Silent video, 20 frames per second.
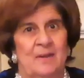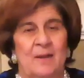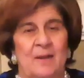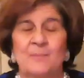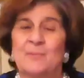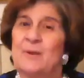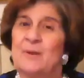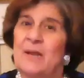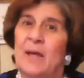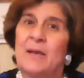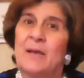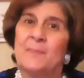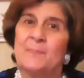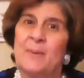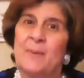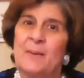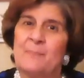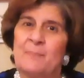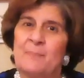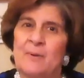and we like
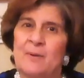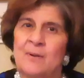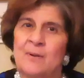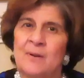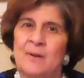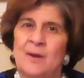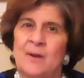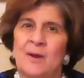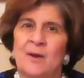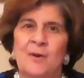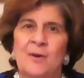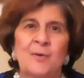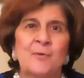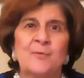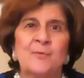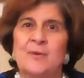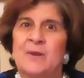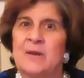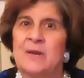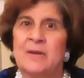people who
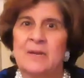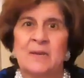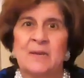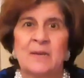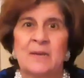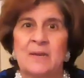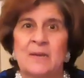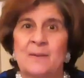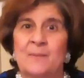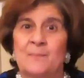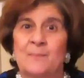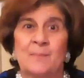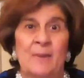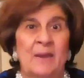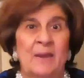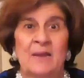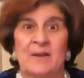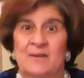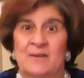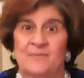really
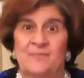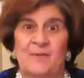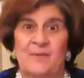make us